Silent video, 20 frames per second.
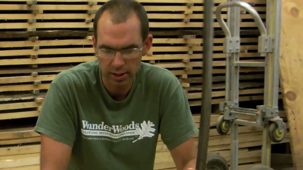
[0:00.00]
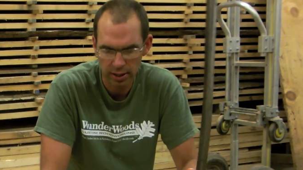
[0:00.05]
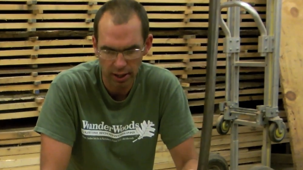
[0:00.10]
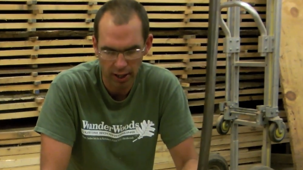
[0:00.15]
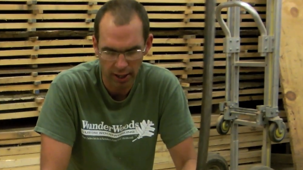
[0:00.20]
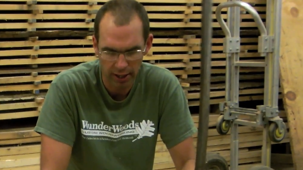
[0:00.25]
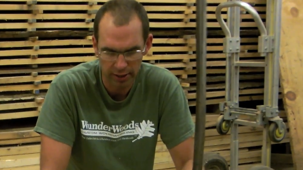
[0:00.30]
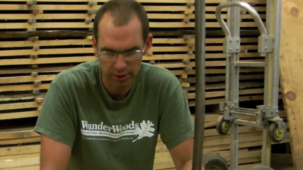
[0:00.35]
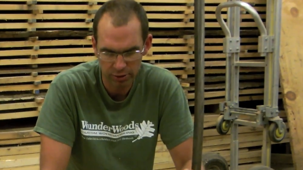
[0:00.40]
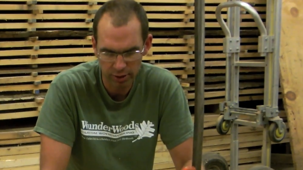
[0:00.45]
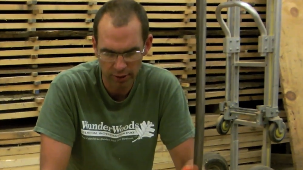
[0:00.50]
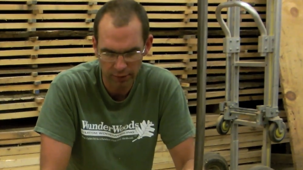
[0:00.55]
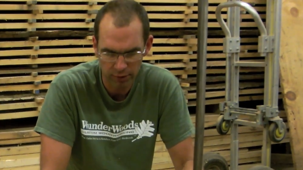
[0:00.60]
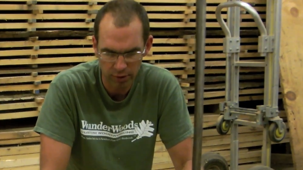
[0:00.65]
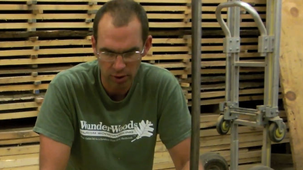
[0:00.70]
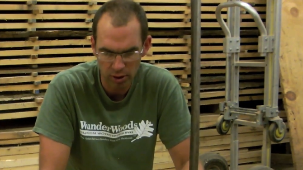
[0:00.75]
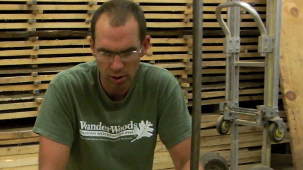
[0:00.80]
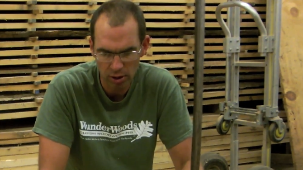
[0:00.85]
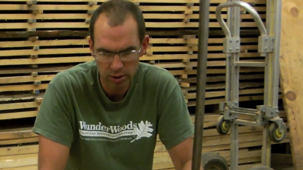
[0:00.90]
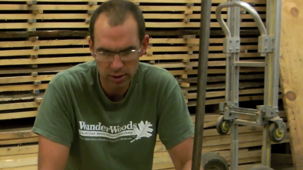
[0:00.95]
I tried for
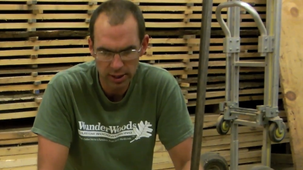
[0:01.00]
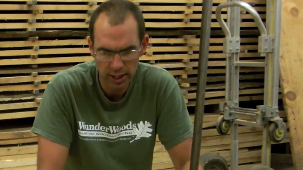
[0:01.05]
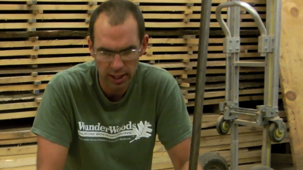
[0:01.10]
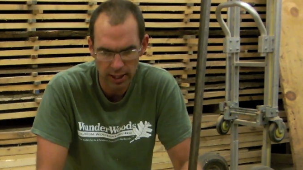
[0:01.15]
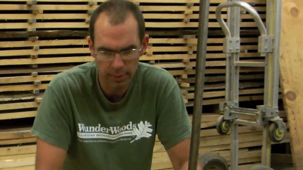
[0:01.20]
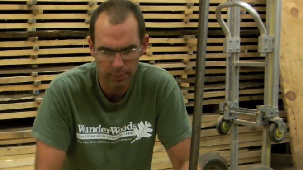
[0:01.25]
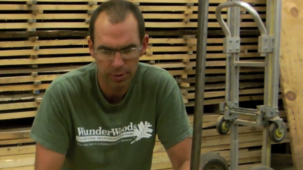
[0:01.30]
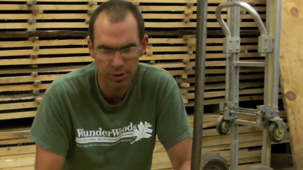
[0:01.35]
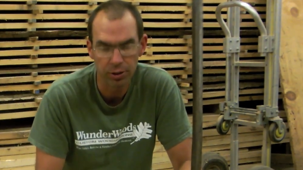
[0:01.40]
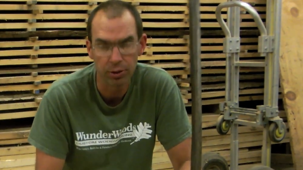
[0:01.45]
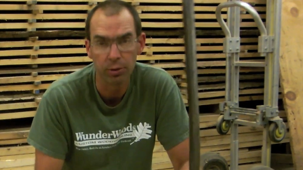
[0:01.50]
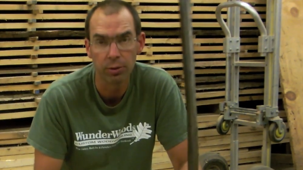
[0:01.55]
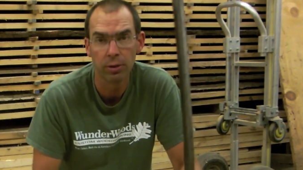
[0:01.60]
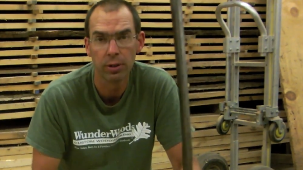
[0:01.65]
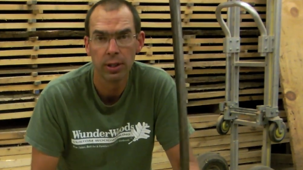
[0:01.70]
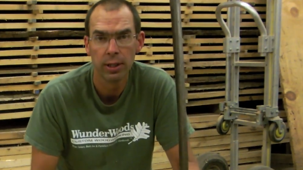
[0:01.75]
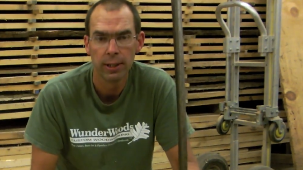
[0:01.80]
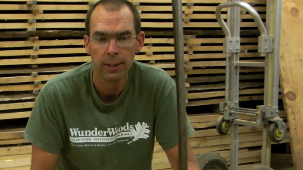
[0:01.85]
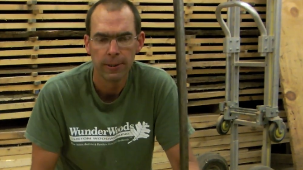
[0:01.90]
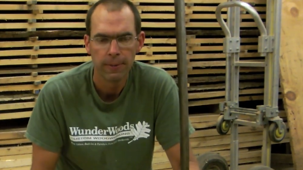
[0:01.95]
a long time to
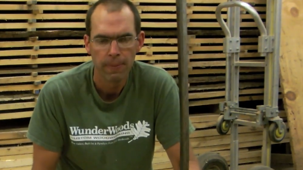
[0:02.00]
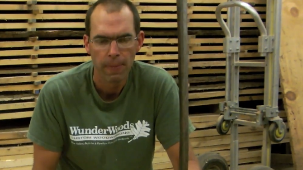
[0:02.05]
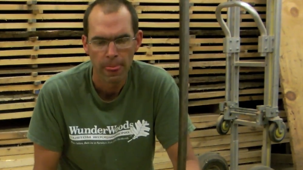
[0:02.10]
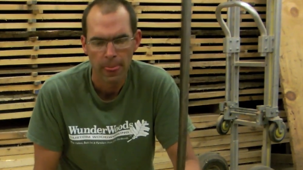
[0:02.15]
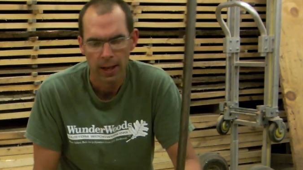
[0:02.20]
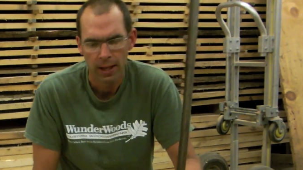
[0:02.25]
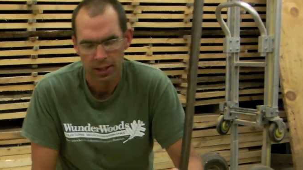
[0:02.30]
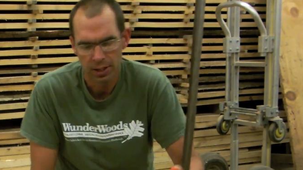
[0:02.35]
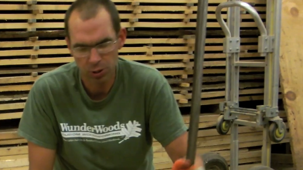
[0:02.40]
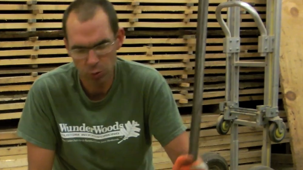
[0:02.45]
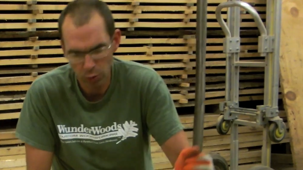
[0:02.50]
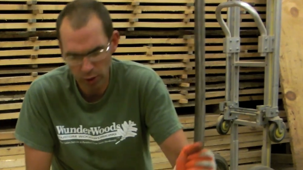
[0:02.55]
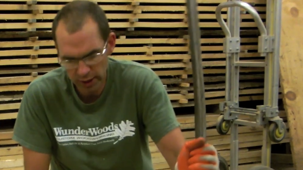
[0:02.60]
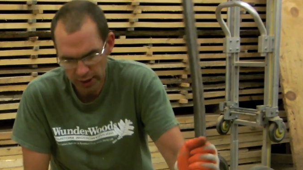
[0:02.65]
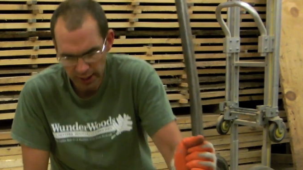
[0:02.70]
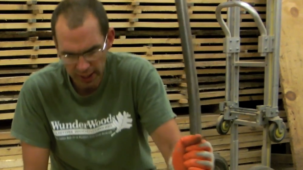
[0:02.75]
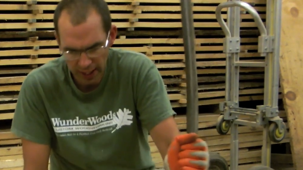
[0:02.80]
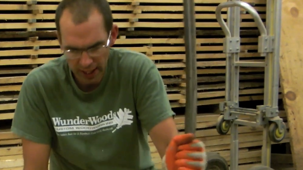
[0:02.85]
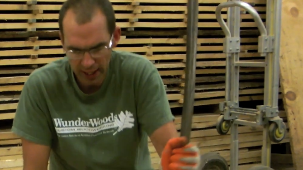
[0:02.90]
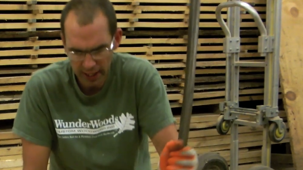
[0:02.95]
swing
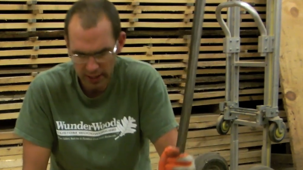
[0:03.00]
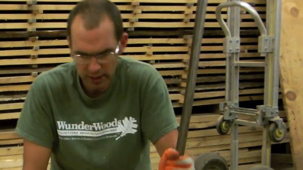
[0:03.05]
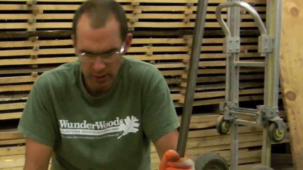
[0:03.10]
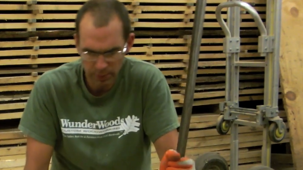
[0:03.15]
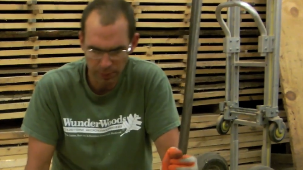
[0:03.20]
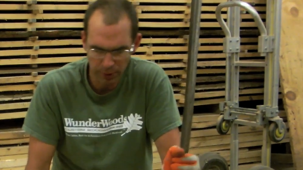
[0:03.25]
the adze,